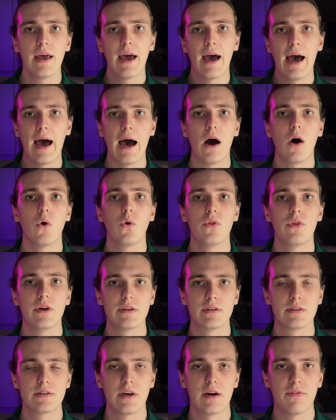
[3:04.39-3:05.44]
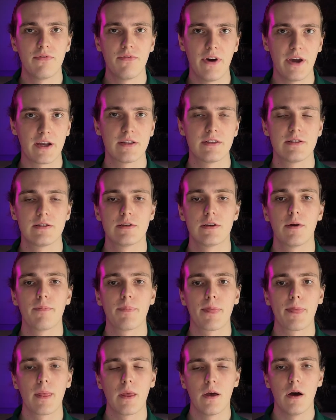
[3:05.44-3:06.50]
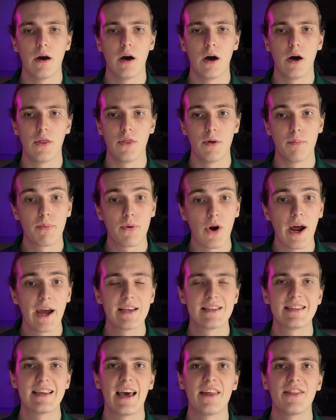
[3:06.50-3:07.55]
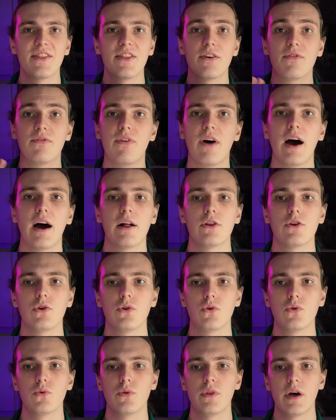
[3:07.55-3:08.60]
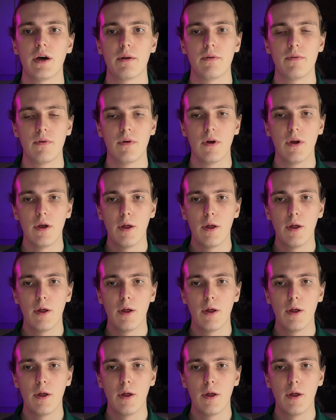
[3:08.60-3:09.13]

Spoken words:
how this affects the price and the value that